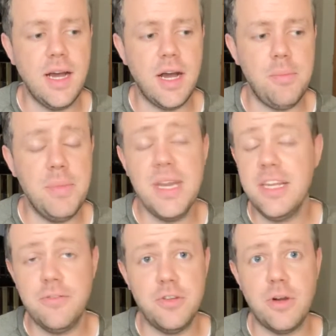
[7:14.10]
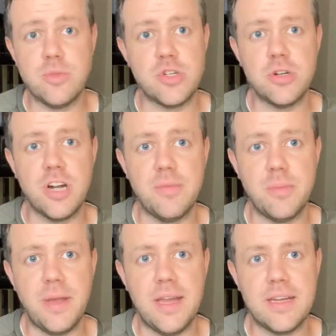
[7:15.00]
many of you, I'm sure, have
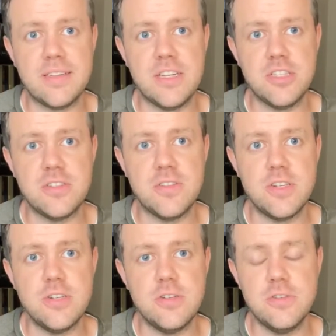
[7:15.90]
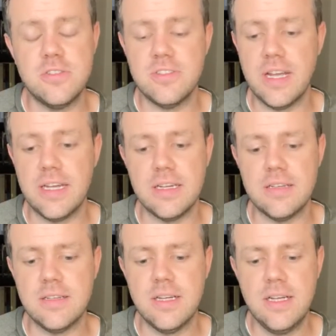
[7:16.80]
been paying attention to the news
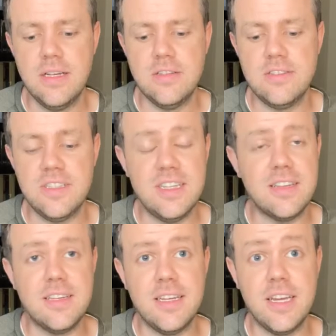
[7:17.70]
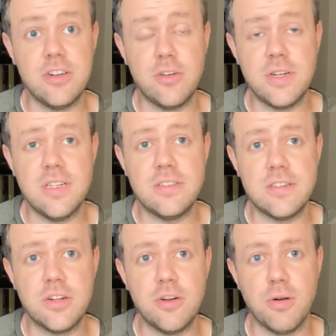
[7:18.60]
and seeing the increase
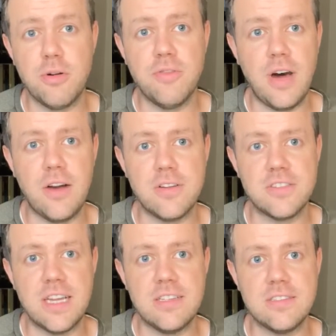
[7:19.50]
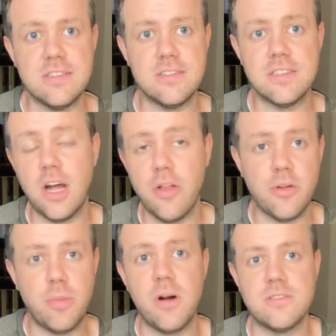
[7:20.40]
in coronavirus cases in
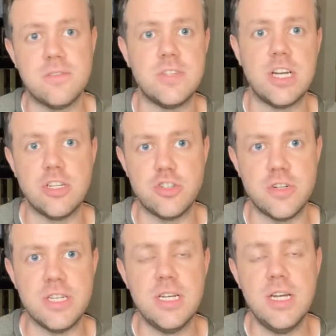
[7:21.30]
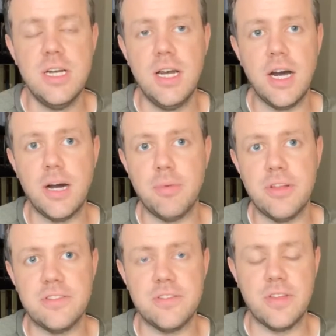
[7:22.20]
other parts of the country,
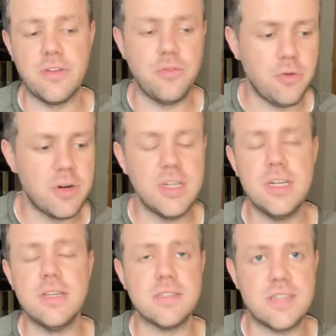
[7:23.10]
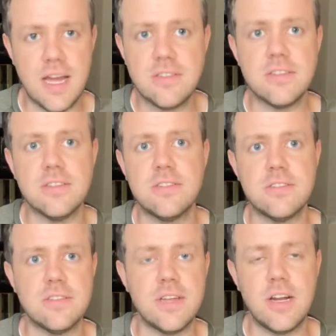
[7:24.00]
places like Florida and Texas
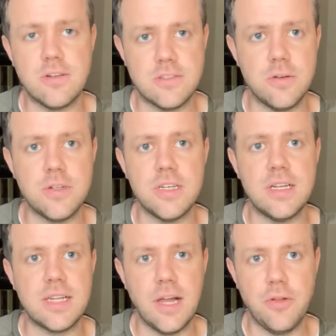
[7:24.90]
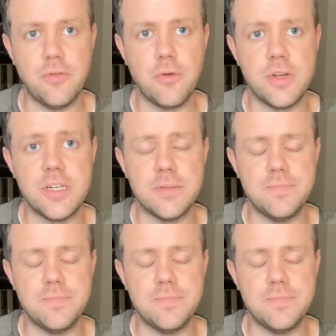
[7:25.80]
and Arizona and California.